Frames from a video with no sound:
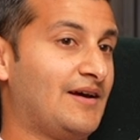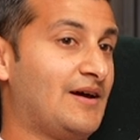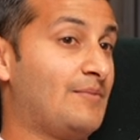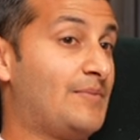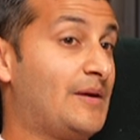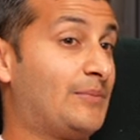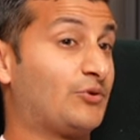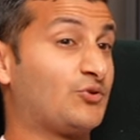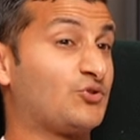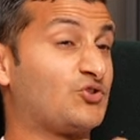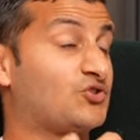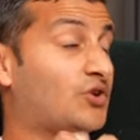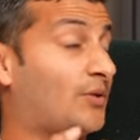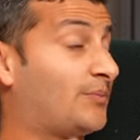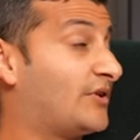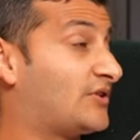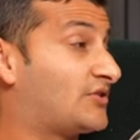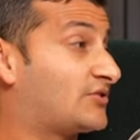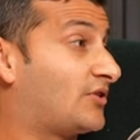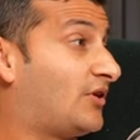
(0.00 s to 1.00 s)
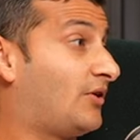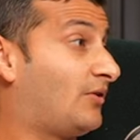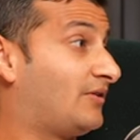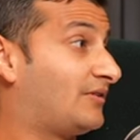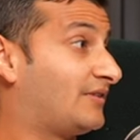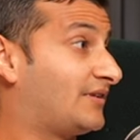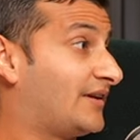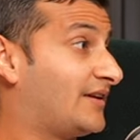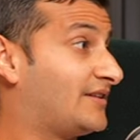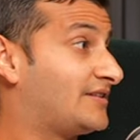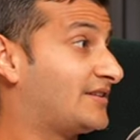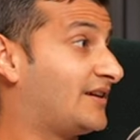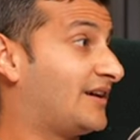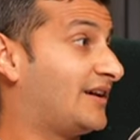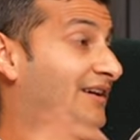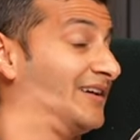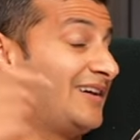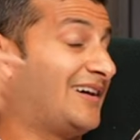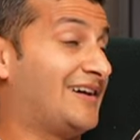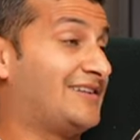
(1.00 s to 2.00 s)
people to stop their scroll and
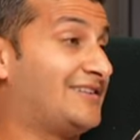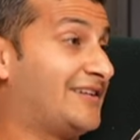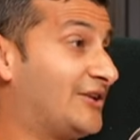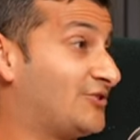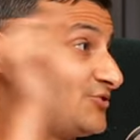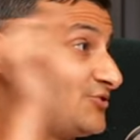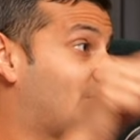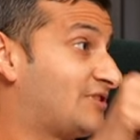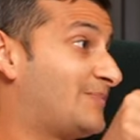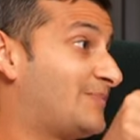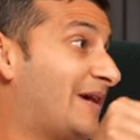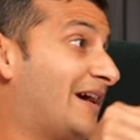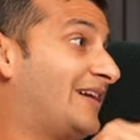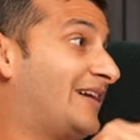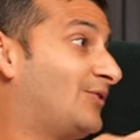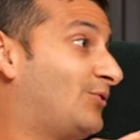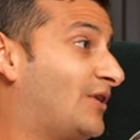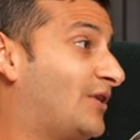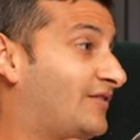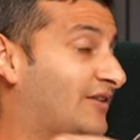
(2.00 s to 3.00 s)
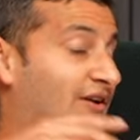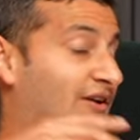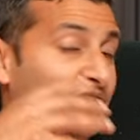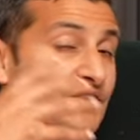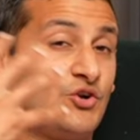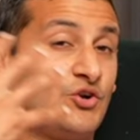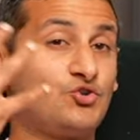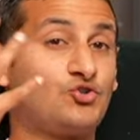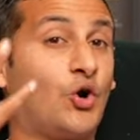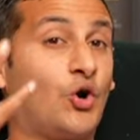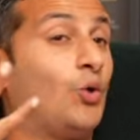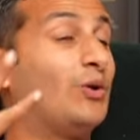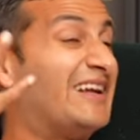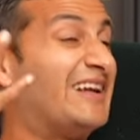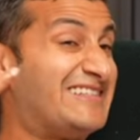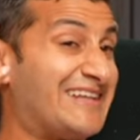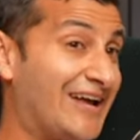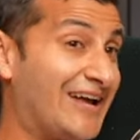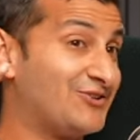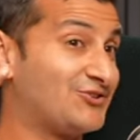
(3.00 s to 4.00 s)
say attention span. Whoever can control
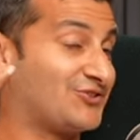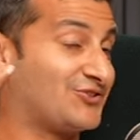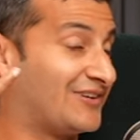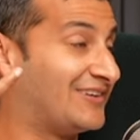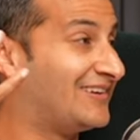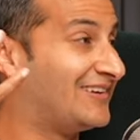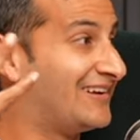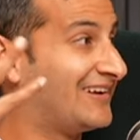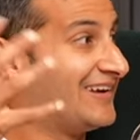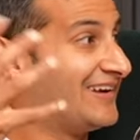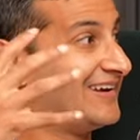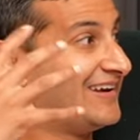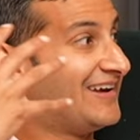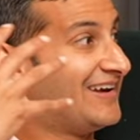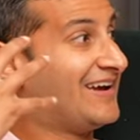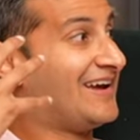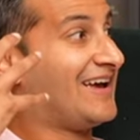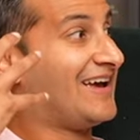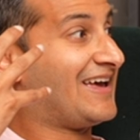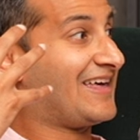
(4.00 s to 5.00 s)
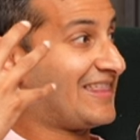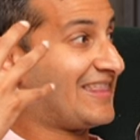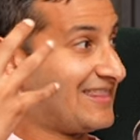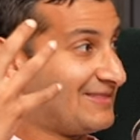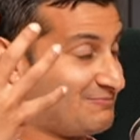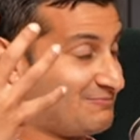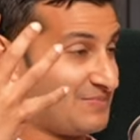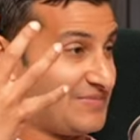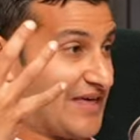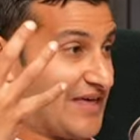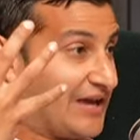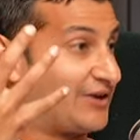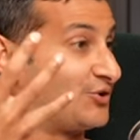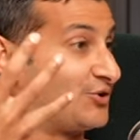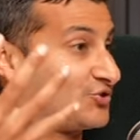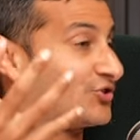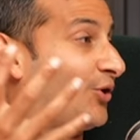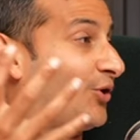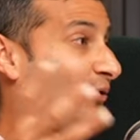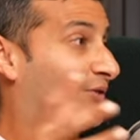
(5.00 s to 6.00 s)
attention, they
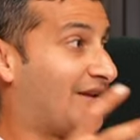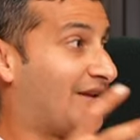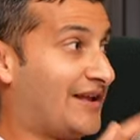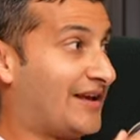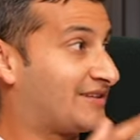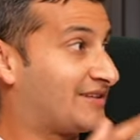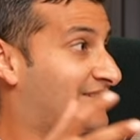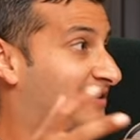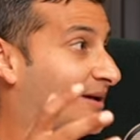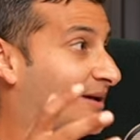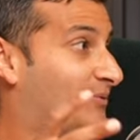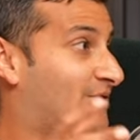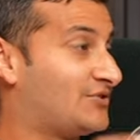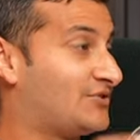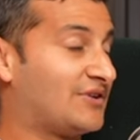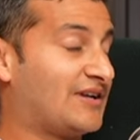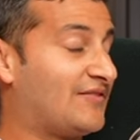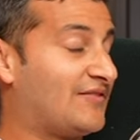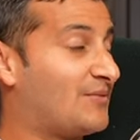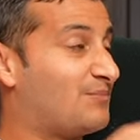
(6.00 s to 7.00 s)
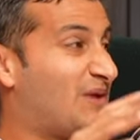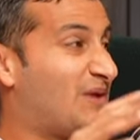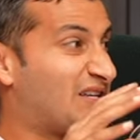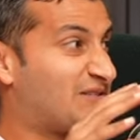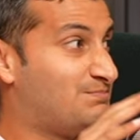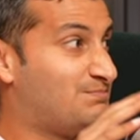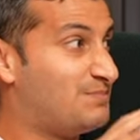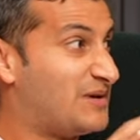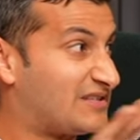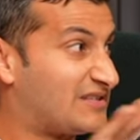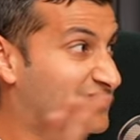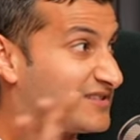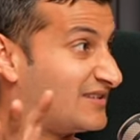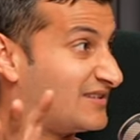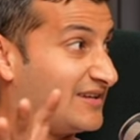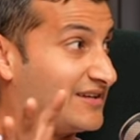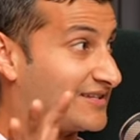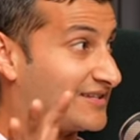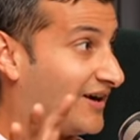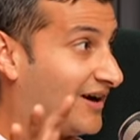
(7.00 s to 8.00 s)
control the next step, because you can have the best business
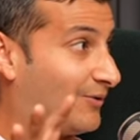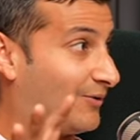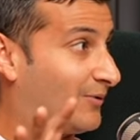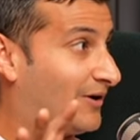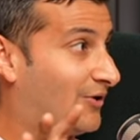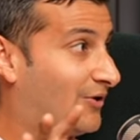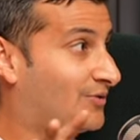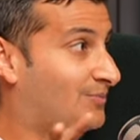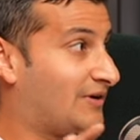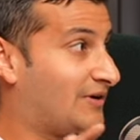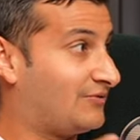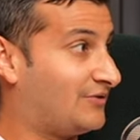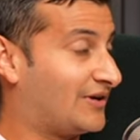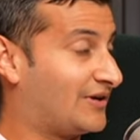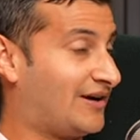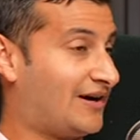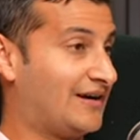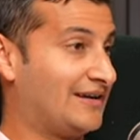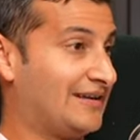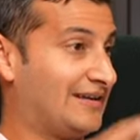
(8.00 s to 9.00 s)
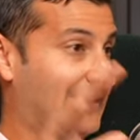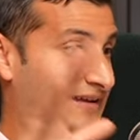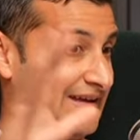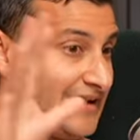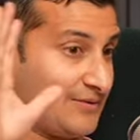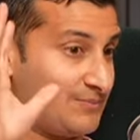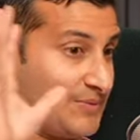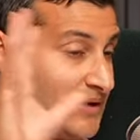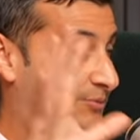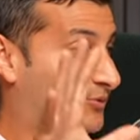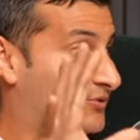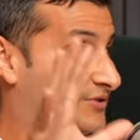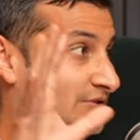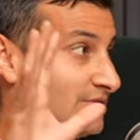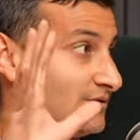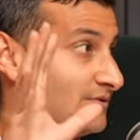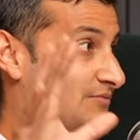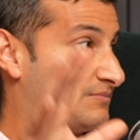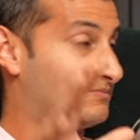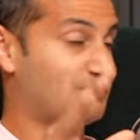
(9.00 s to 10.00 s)
in the entire world, but if you can't get people
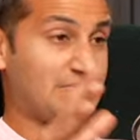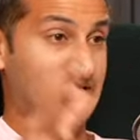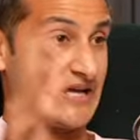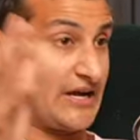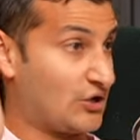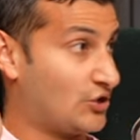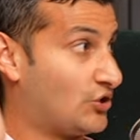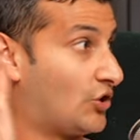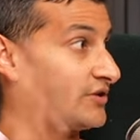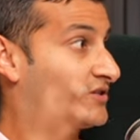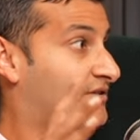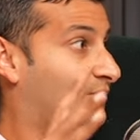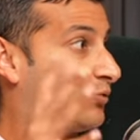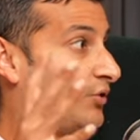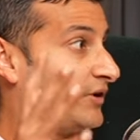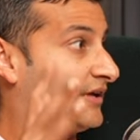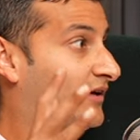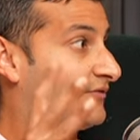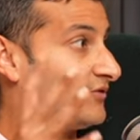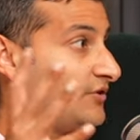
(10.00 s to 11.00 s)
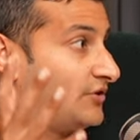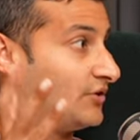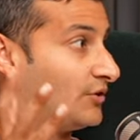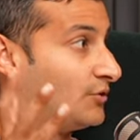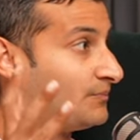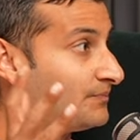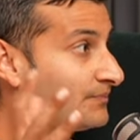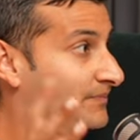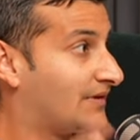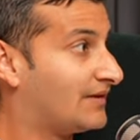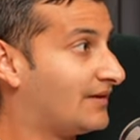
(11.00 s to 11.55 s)
to take notice of what you have to do,